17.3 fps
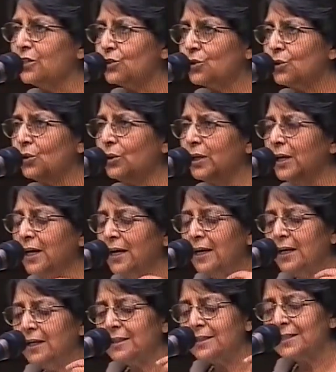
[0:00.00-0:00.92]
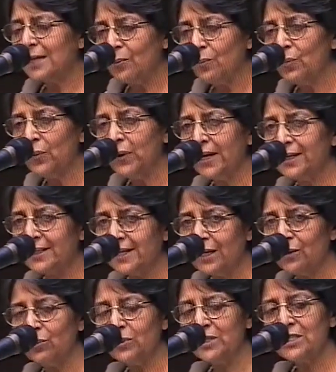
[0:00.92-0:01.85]
So somewhere
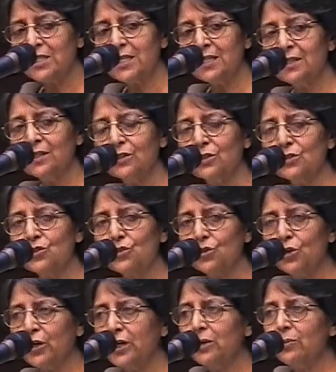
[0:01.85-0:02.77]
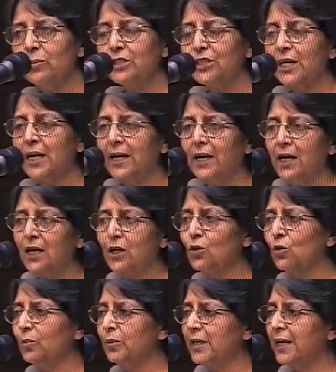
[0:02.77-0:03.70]
then we see that the story which
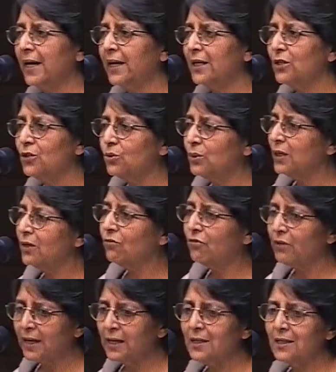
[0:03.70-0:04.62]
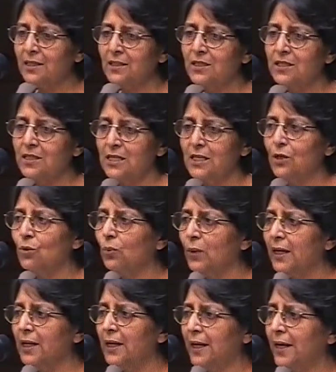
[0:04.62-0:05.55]
Iago began to invent in scene
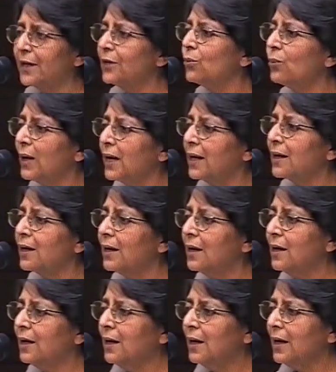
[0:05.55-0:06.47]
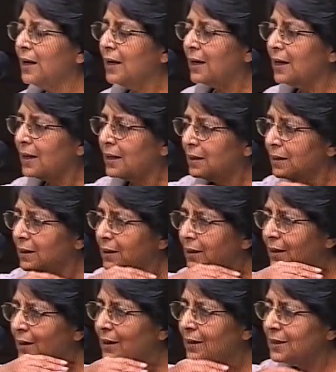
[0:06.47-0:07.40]
one, act one,
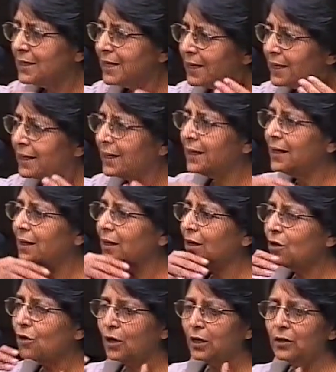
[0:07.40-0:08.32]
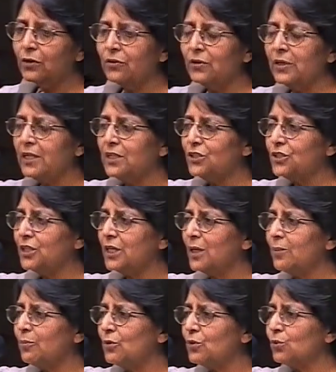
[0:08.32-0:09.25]
taking a concrete
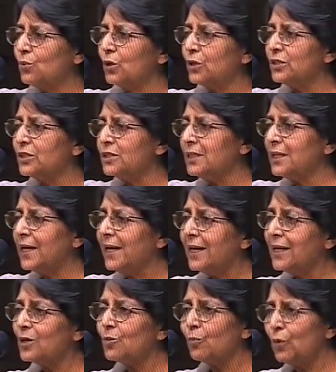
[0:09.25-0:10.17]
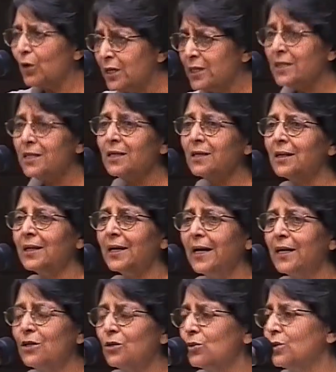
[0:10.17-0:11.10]
shape towards the end, pointing
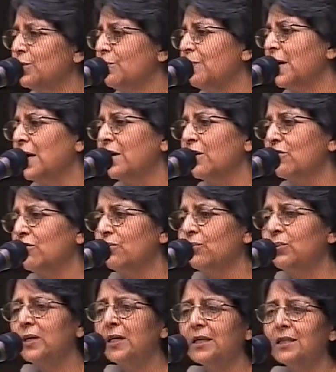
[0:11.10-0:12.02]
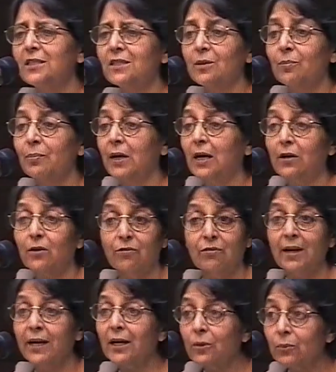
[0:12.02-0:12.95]
again to the power of words, the power
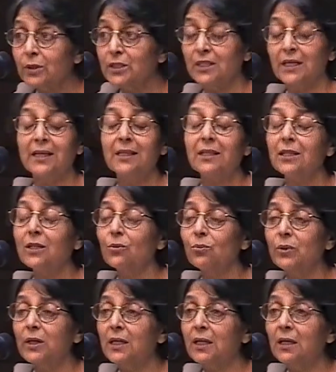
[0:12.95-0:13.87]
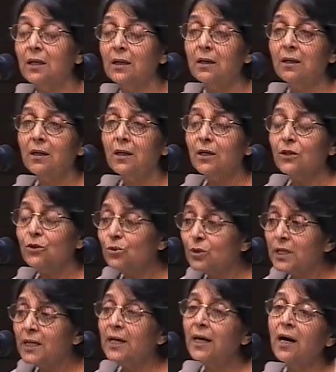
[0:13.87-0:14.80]
of language. And I think we
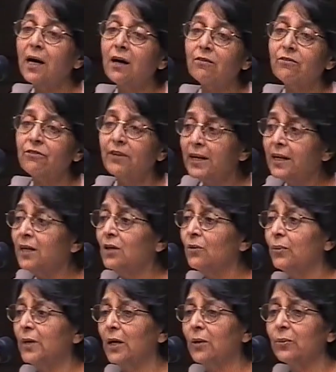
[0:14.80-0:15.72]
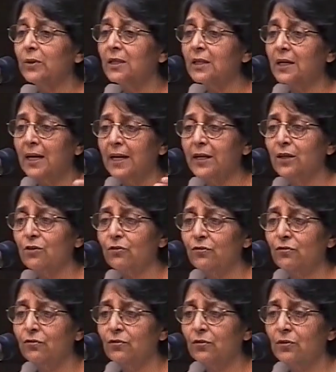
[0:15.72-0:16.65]
today are very aware with the kind
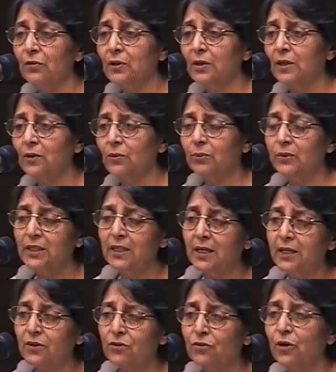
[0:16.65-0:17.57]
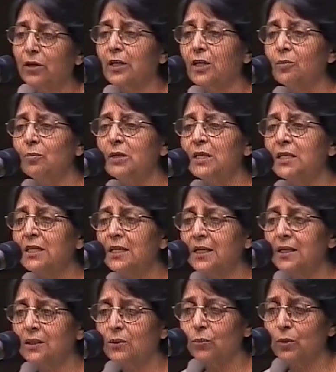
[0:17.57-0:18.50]
of, with the electronic
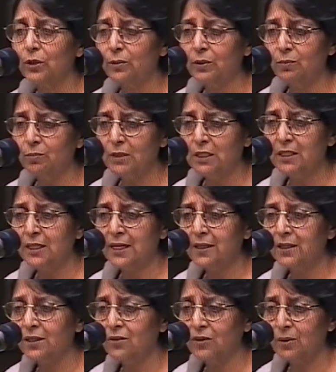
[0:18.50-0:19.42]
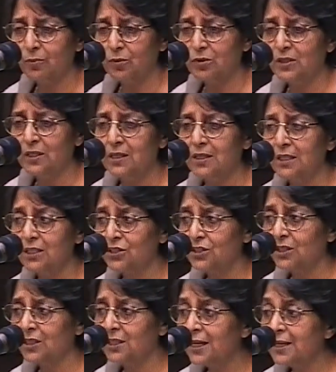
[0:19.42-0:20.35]
media and what mediatic
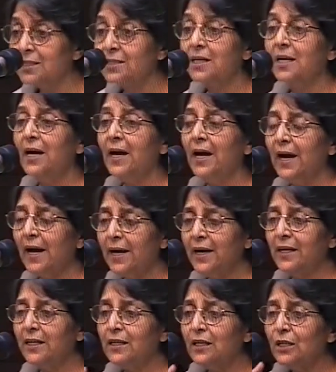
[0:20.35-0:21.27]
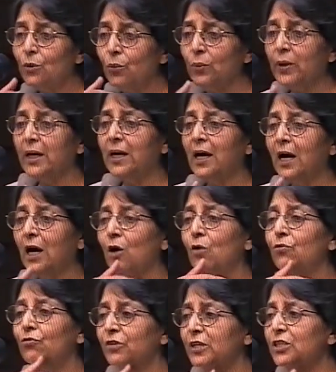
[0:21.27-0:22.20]
representation does, in the way
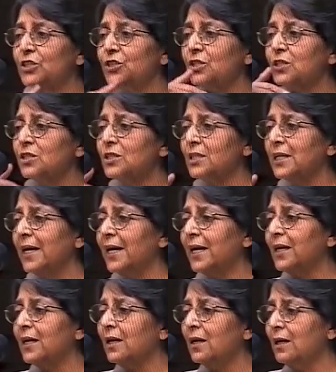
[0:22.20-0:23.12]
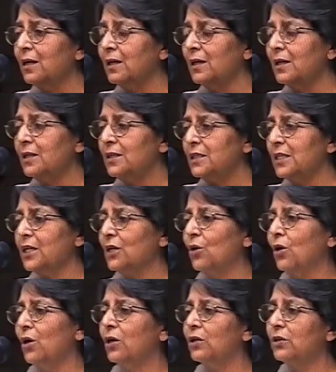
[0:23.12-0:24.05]
how fictions can
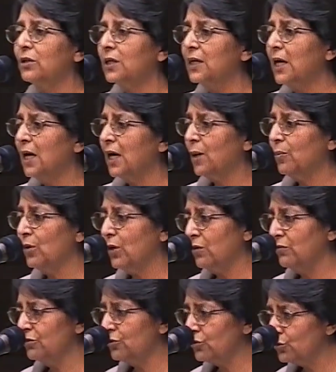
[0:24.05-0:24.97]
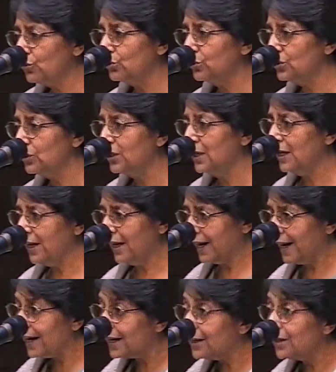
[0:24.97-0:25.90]
take on the garb of truth
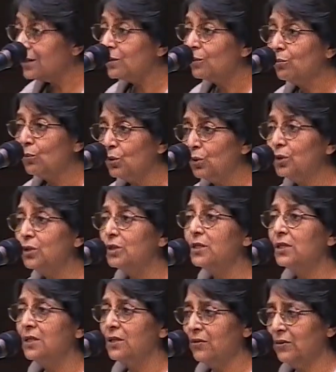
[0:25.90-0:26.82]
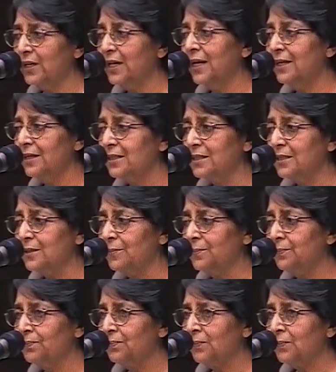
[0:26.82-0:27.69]
and mold reality.